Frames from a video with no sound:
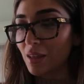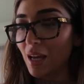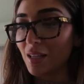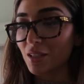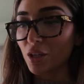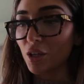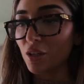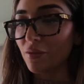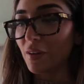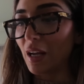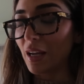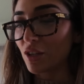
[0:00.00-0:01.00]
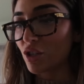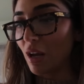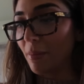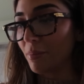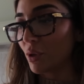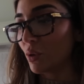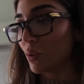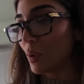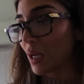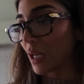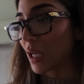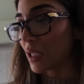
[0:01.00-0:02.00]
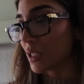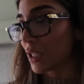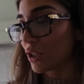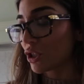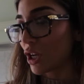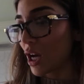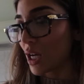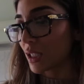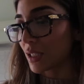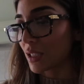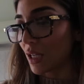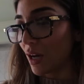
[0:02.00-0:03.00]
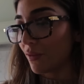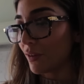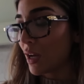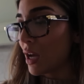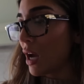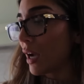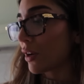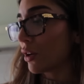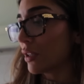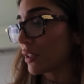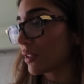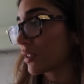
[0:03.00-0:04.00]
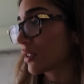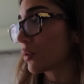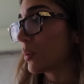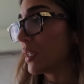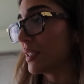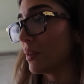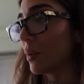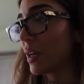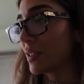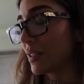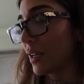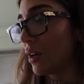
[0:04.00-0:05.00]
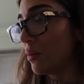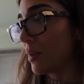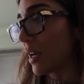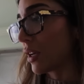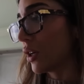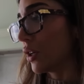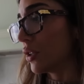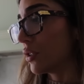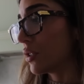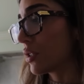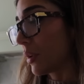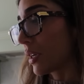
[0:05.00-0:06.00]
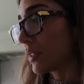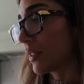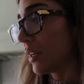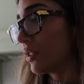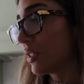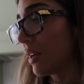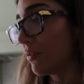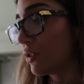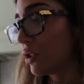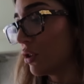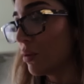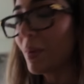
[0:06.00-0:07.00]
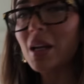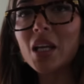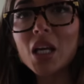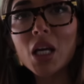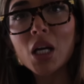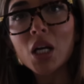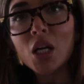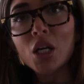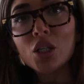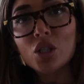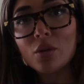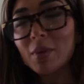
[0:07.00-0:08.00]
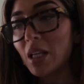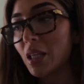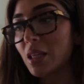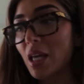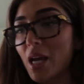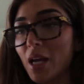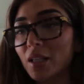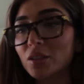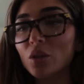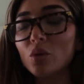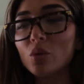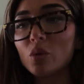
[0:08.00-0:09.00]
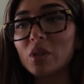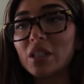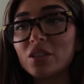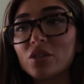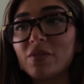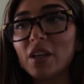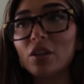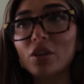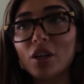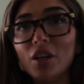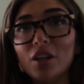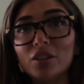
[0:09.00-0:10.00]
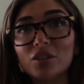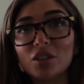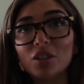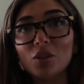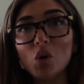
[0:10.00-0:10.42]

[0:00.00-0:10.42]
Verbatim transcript: That's good for like shampoo and conditioner and stuff. I got little squeezy ones. I hope they're good because I just have too many, too many things. Ooh, feel good.